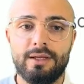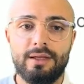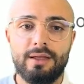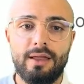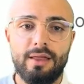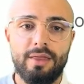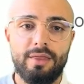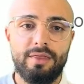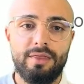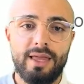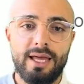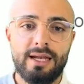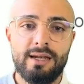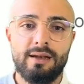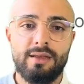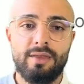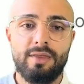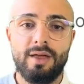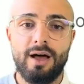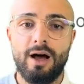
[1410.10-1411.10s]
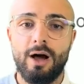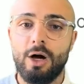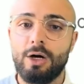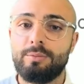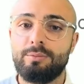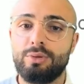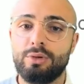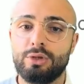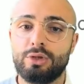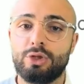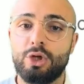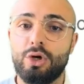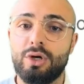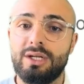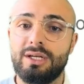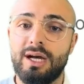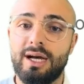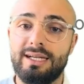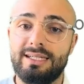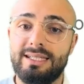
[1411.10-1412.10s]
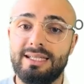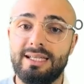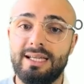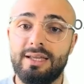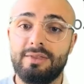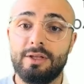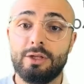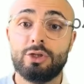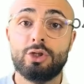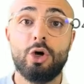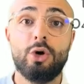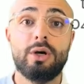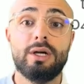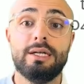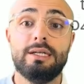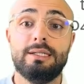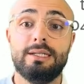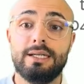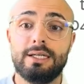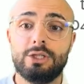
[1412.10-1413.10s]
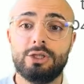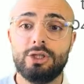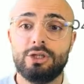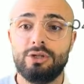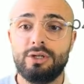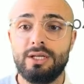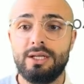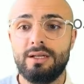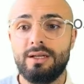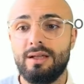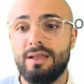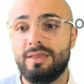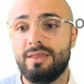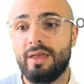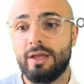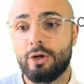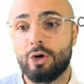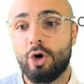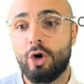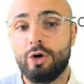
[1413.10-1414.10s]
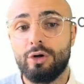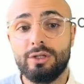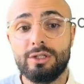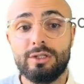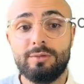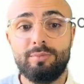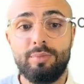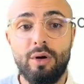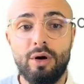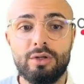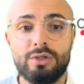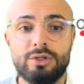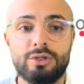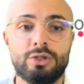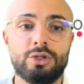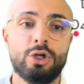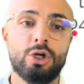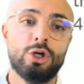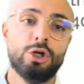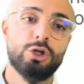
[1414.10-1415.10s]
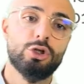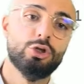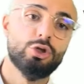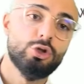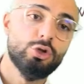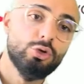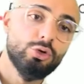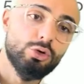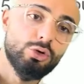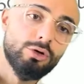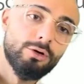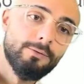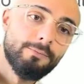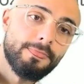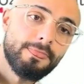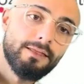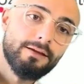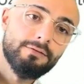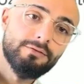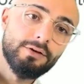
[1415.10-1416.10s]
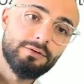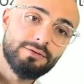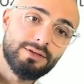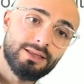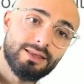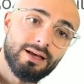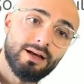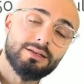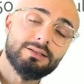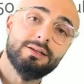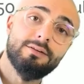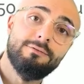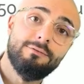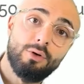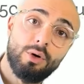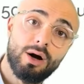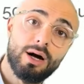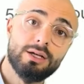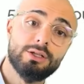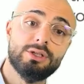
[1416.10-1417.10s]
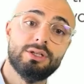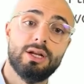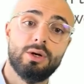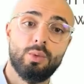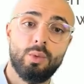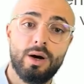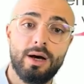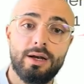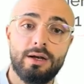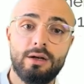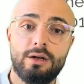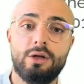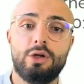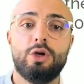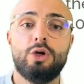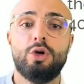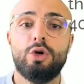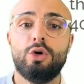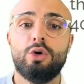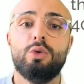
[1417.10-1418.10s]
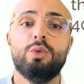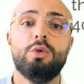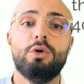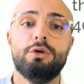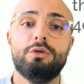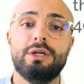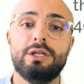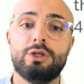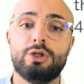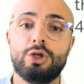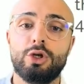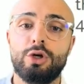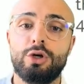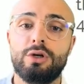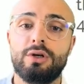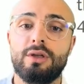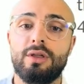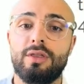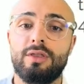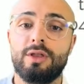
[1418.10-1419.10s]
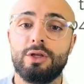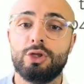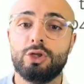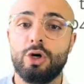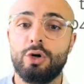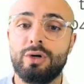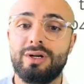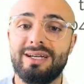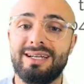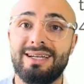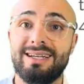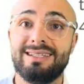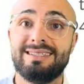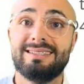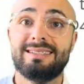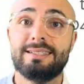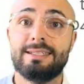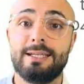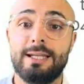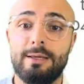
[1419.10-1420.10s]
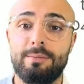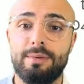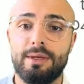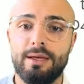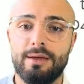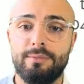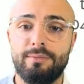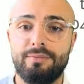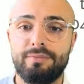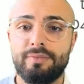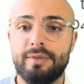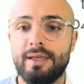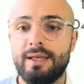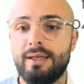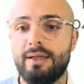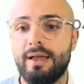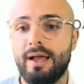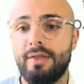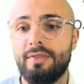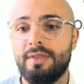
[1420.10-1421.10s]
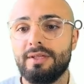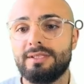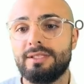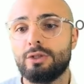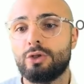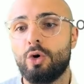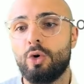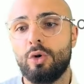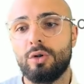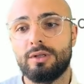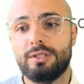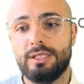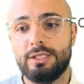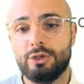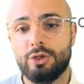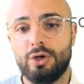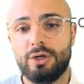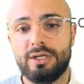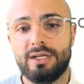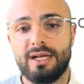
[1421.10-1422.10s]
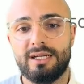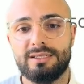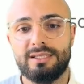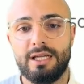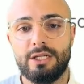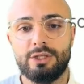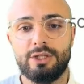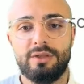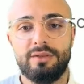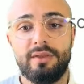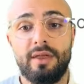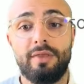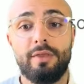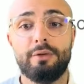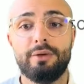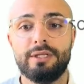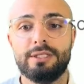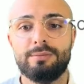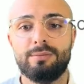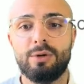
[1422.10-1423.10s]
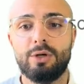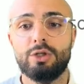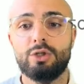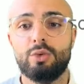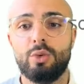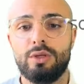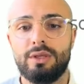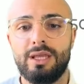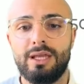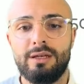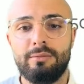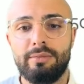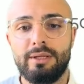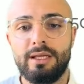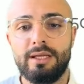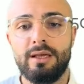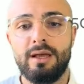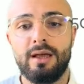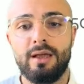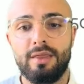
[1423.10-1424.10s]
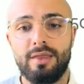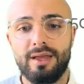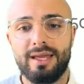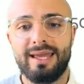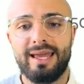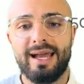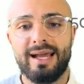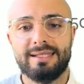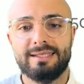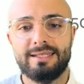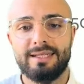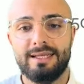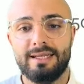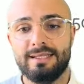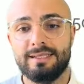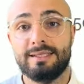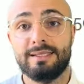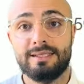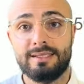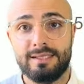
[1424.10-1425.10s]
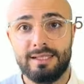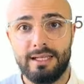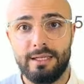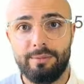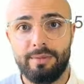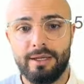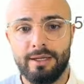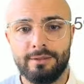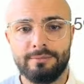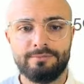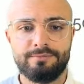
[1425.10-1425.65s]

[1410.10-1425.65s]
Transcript: Then the output token ID in the token dictionary that corresponds to 50,401 would return the token sleeping. And this is called de-tokenization. Then the response would then be the cat is sleeping.